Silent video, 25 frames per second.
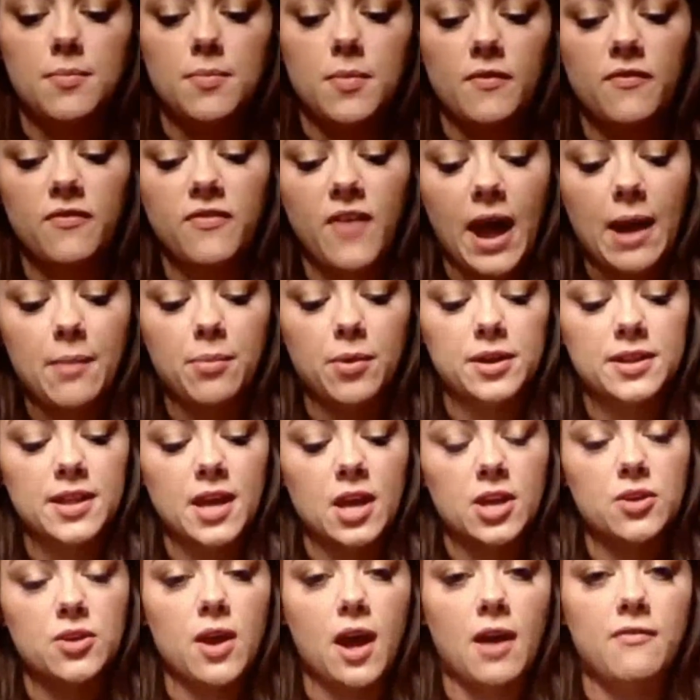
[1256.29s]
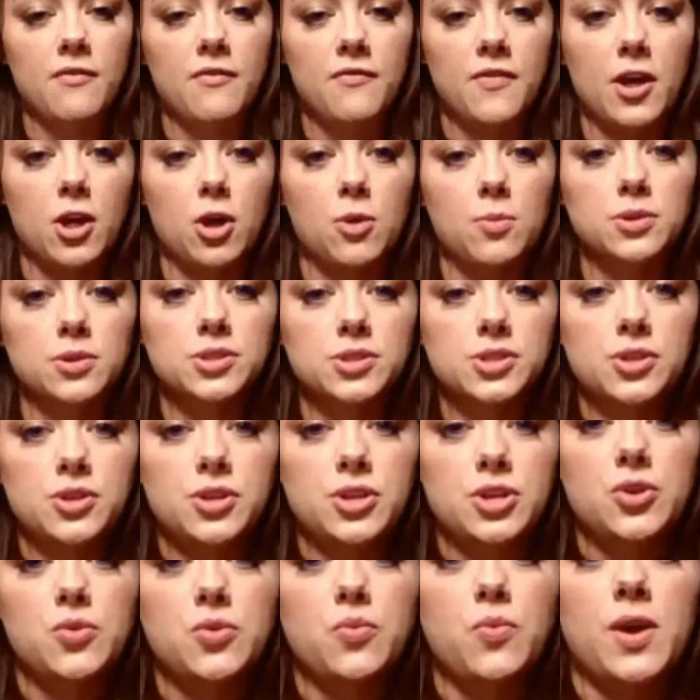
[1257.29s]
um, fabric that you have available to
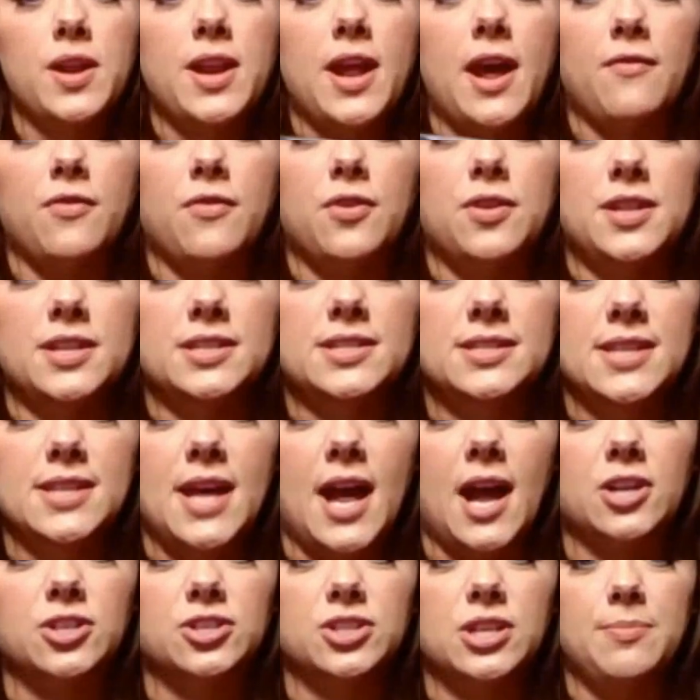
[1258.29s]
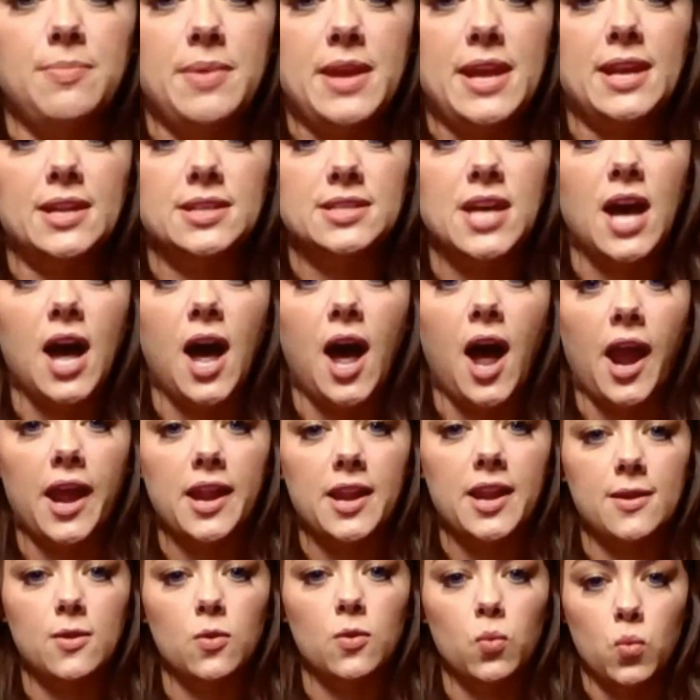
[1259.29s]
you whenever this is actually being
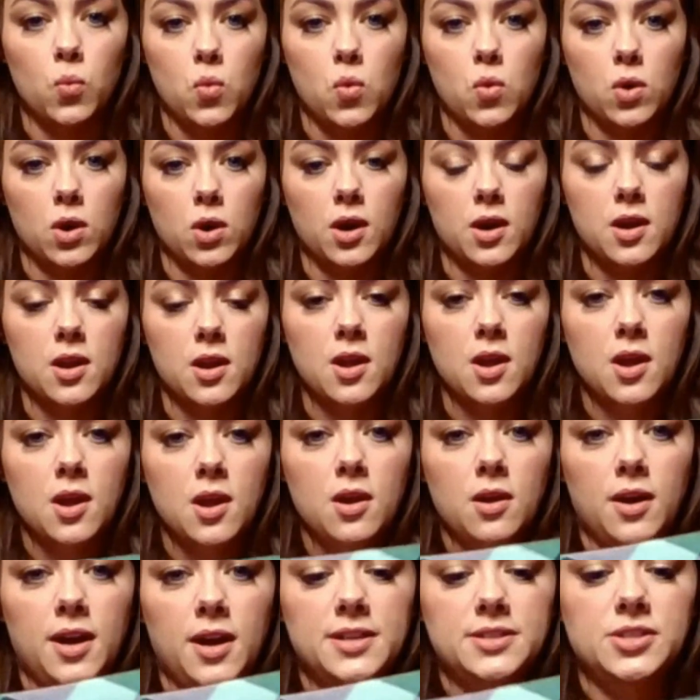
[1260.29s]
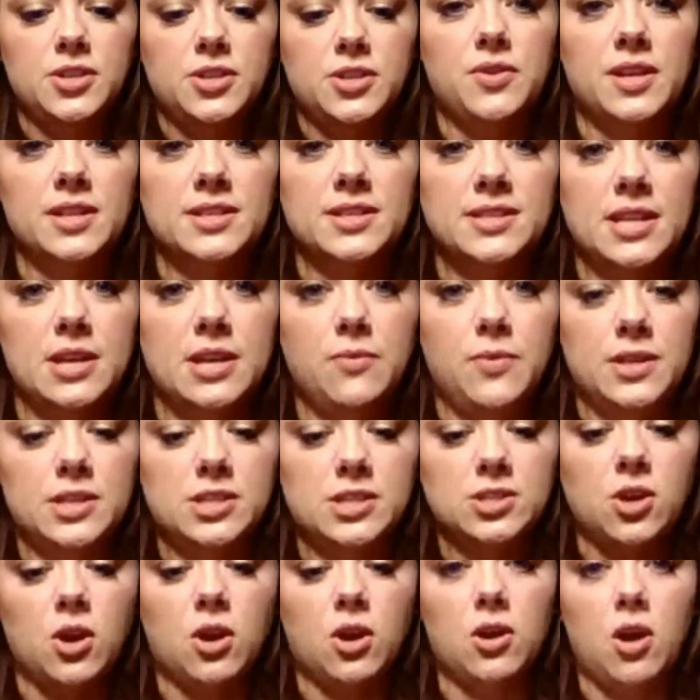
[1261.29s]
tied and worn right? So you can see
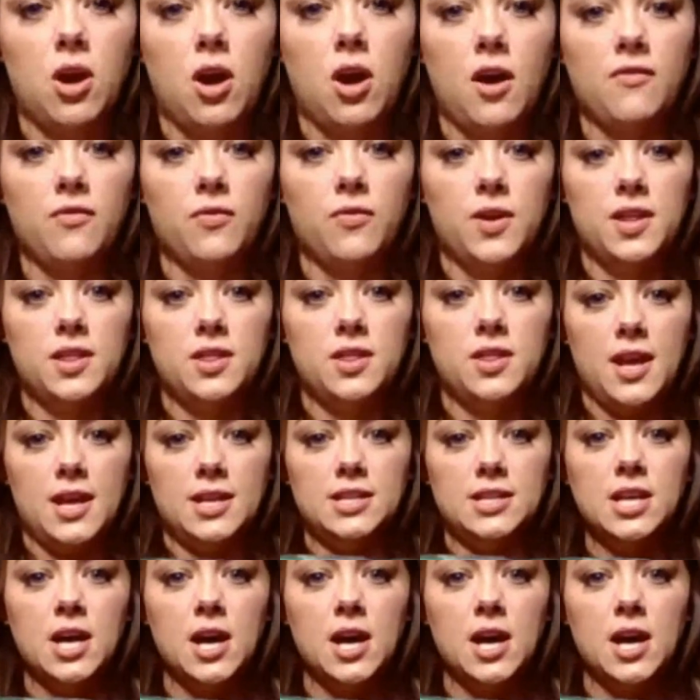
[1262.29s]
we start off with